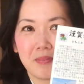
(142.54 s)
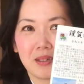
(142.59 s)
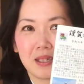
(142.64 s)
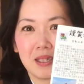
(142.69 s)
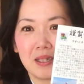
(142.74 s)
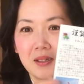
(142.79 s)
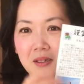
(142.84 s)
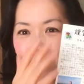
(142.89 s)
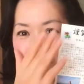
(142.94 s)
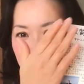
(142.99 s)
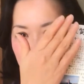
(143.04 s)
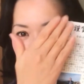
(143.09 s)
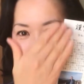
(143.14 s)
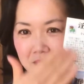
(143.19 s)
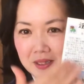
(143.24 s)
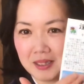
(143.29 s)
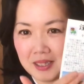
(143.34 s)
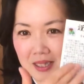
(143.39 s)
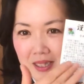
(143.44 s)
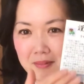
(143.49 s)
long
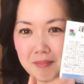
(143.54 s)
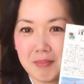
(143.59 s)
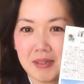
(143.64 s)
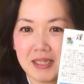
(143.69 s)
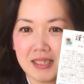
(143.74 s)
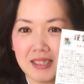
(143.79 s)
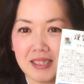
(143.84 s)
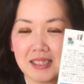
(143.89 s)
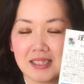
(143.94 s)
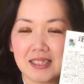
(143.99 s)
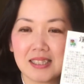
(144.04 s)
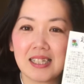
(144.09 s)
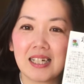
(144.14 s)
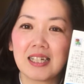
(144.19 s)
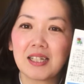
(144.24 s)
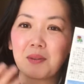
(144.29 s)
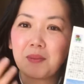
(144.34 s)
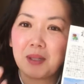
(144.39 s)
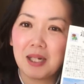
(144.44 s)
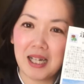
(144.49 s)
message that
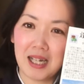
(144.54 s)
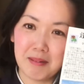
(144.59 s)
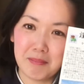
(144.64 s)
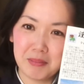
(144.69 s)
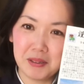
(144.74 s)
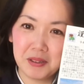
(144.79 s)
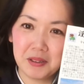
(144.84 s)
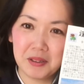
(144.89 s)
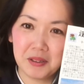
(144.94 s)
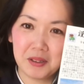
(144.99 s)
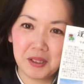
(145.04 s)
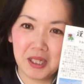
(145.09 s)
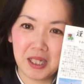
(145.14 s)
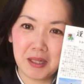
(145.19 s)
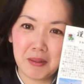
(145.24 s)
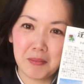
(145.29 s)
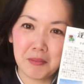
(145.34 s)
what happened to him,